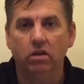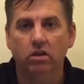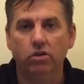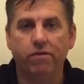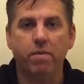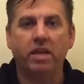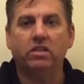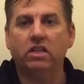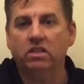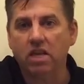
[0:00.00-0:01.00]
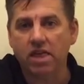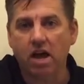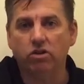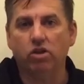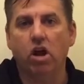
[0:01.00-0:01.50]
So if you make
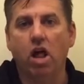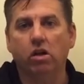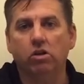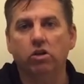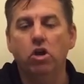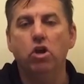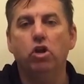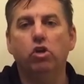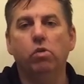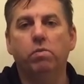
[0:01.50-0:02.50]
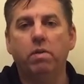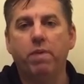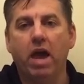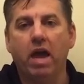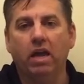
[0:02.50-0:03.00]
$60,000, you would be
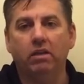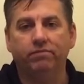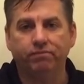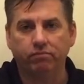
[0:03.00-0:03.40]
paying